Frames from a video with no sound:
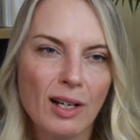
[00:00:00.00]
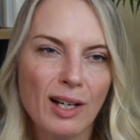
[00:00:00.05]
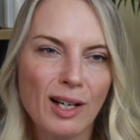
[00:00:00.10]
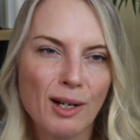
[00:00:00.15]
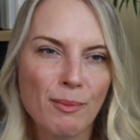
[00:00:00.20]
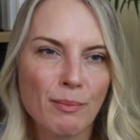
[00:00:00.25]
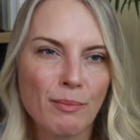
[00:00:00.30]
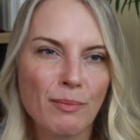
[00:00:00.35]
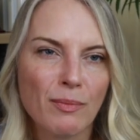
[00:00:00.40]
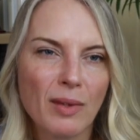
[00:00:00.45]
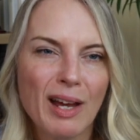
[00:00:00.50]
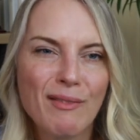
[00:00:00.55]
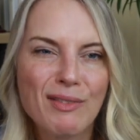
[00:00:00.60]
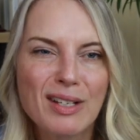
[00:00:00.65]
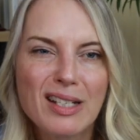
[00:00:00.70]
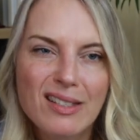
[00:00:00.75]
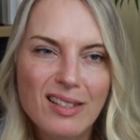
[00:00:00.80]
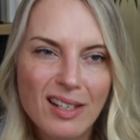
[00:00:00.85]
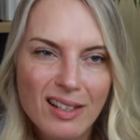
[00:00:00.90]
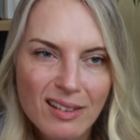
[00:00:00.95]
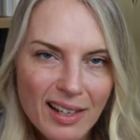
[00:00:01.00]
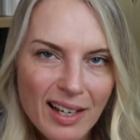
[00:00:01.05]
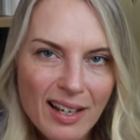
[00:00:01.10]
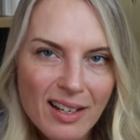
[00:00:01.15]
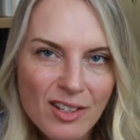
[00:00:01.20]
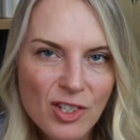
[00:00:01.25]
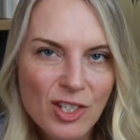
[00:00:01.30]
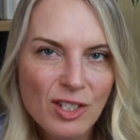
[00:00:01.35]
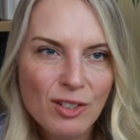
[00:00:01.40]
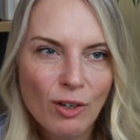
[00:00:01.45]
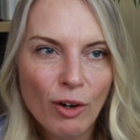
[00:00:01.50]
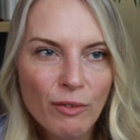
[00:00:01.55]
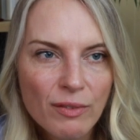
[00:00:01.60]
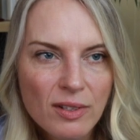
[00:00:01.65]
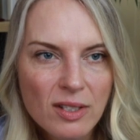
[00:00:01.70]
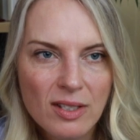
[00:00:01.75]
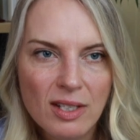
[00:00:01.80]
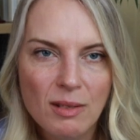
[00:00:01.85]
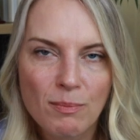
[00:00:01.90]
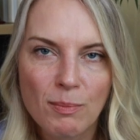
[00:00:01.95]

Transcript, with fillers: Um, having said that, she's obviously